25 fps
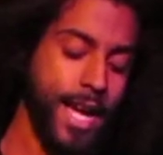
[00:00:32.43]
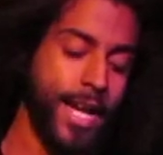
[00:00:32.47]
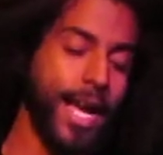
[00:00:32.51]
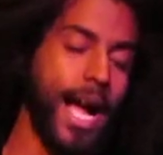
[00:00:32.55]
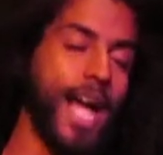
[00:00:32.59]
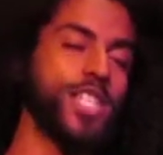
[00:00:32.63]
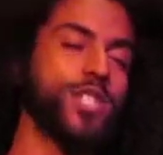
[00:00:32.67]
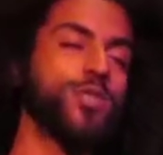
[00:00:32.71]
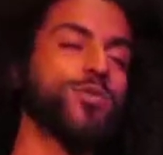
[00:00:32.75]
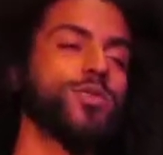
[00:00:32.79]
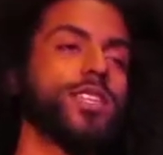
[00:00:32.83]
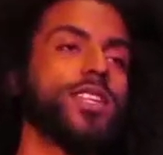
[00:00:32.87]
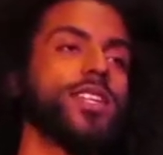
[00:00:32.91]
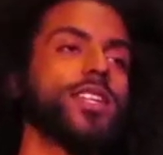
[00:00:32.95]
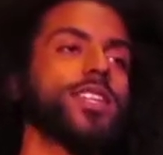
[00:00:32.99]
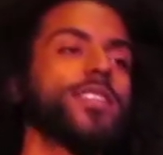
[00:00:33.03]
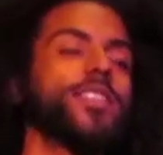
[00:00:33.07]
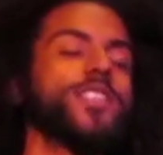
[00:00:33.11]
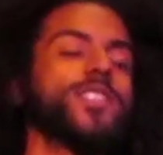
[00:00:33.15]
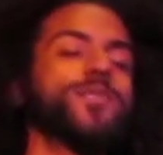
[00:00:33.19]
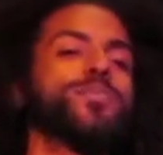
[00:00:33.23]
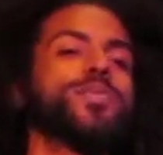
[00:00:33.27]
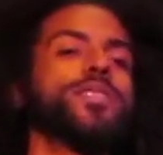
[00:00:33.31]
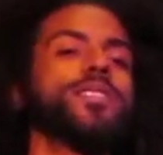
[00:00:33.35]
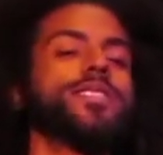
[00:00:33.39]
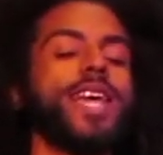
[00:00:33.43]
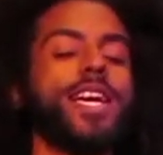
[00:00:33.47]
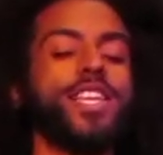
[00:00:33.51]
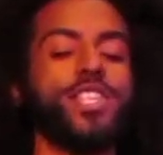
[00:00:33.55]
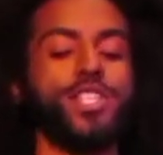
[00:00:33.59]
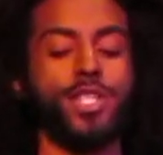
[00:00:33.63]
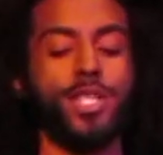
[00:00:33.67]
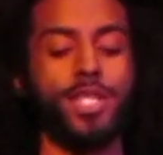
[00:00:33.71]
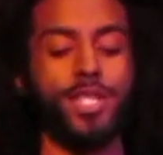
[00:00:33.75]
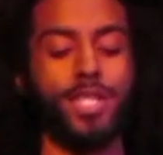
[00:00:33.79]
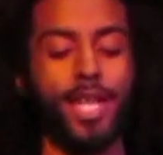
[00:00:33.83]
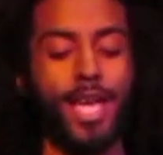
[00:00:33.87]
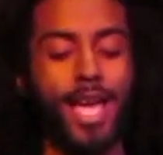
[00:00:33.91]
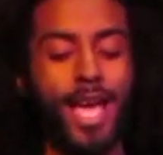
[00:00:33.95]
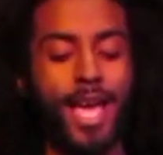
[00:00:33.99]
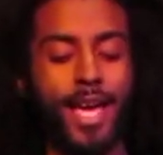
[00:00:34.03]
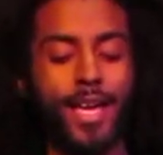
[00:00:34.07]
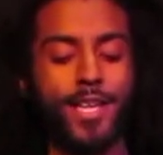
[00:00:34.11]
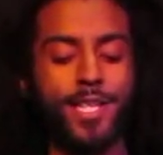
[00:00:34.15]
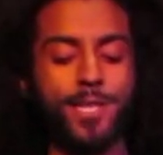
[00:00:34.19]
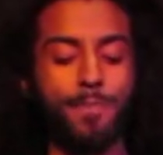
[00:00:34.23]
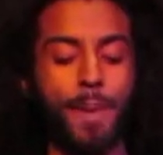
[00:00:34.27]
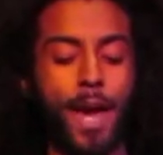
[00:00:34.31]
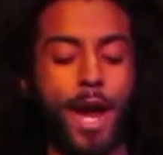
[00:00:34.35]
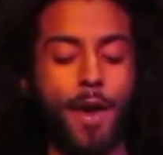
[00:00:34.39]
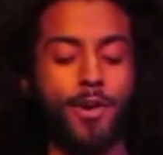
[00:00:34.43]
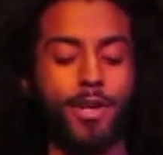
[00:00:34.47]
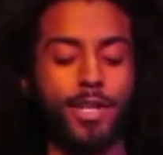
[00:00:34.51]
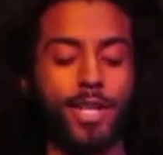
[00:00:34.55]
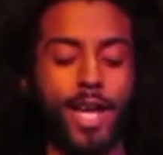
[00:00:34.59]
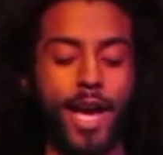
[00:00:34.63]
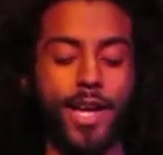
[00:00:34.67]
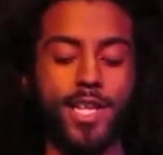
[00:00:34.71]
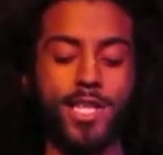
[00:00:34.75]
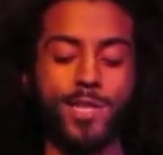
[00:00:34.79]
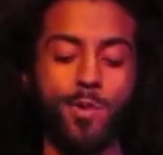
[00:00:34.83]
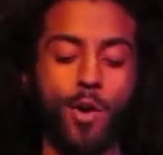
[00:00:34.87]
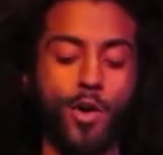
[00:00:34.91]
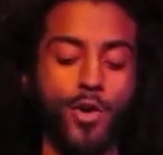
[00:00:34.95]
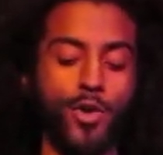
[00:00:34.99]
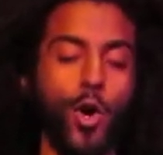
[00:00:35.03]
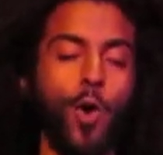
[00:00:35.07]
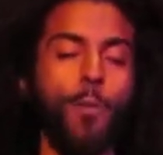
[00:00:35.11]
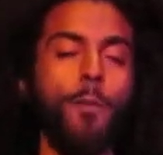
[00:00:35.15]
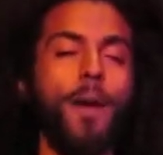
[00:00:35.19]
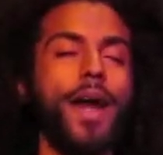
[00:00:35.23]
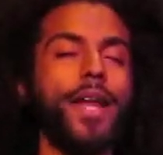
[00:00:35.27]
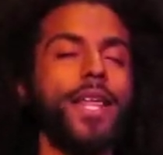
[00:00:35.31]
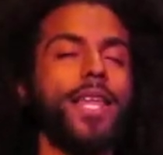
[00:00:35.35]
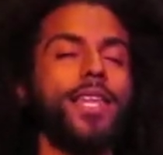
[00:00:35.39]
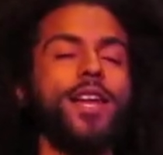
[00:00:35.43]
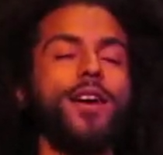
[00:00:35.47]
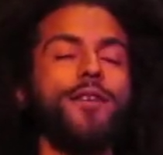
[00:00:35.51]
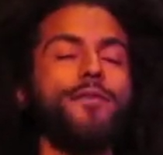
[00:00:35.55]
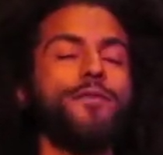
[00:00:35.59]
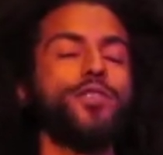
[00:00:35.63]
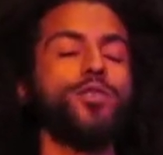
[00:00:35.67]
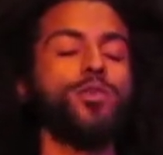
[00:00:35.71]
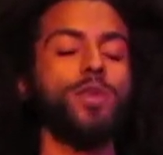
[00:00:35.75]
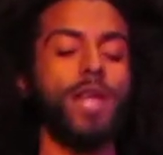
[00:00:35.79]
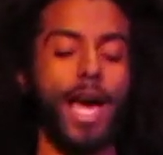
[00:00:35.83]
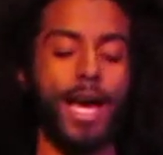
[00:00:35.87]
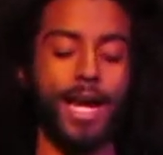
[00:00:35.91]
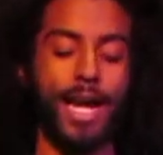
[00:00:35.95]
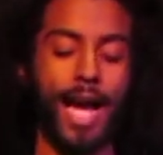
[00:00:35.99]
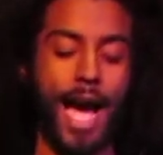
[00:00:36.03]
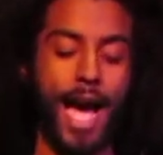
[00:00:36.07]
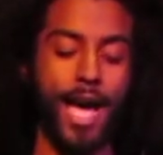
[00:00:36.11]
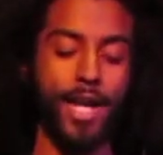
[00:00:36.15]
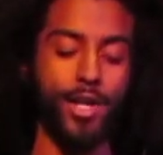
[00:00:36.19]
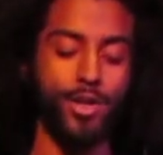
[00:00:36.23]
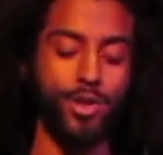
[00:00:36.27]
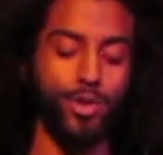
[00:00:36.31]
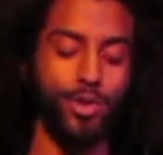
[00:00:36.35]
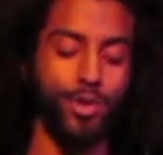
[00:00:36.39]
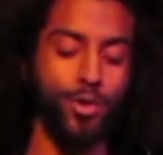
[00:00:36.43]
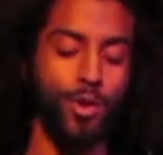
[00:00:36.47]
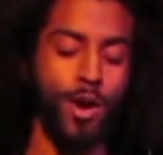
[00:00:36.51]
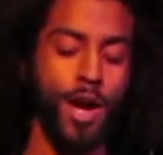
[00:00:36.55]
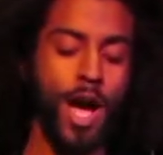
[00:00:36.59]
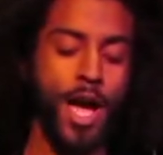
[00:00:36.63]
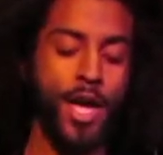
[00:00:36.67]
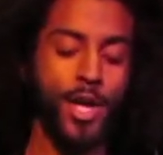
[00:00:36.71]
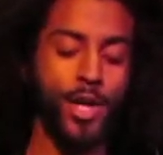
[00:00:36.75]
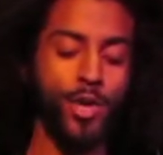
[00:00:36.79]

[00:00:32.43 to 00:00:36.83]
Got you thinking this possession is paradise. Won't nobody love you like I do.